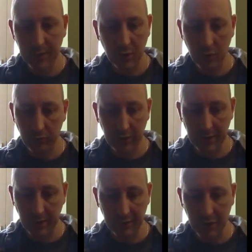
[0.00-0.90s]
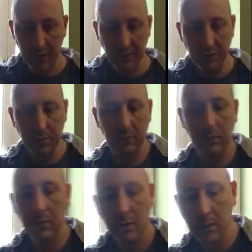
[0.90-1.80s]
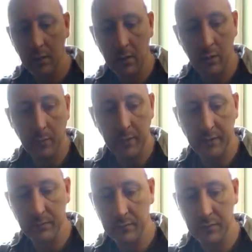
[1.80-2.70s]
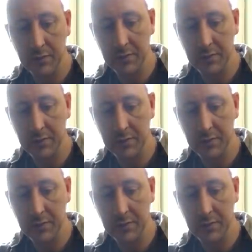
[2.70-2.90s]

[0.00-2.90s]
it's not a great deal of change. You know what I mean?